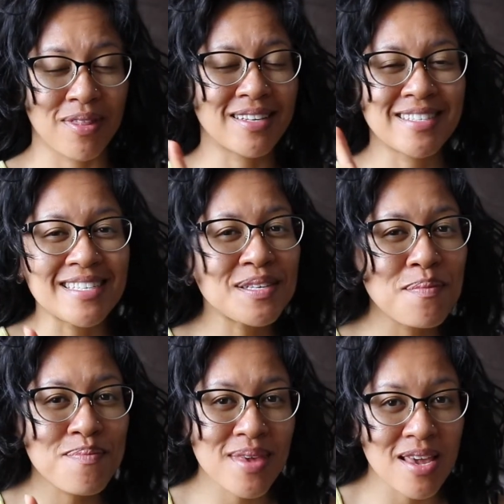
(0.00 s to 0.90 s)
That
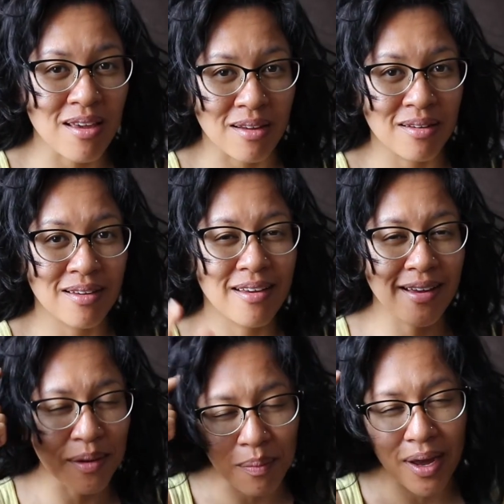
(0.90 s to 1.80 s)
doesn't mean
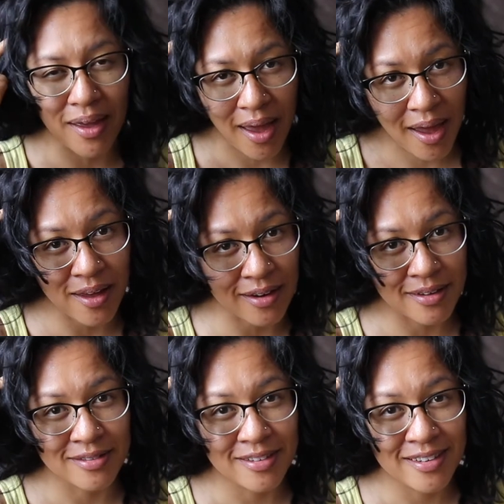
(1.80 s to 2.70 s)
in my head